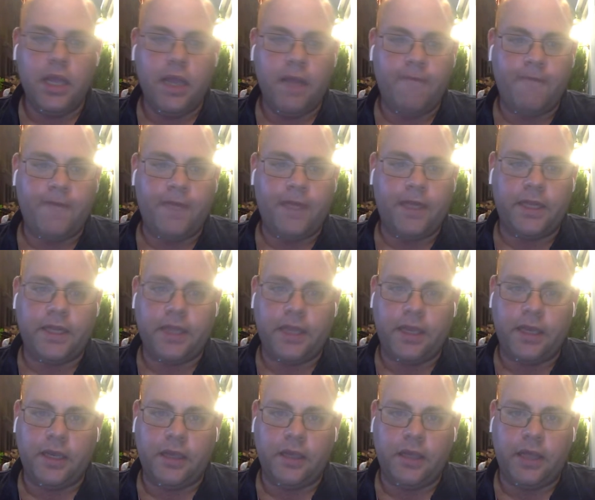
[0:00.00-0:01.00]
In fact, I
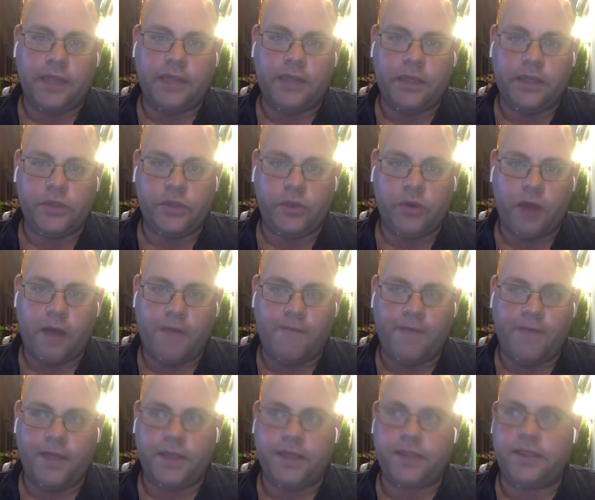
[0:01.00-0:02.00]
think Glasshouse
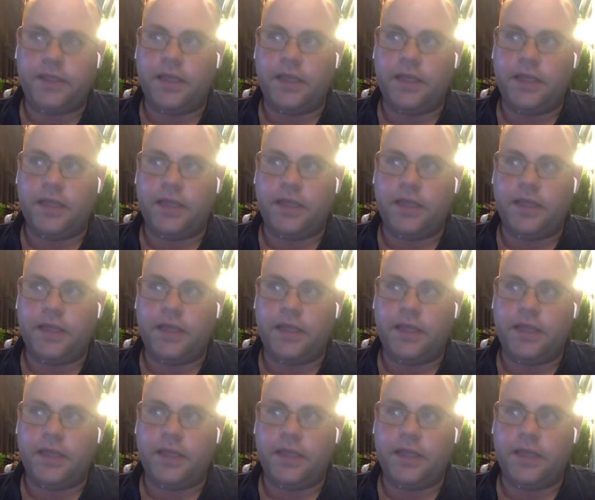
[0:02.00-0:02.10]
Graphics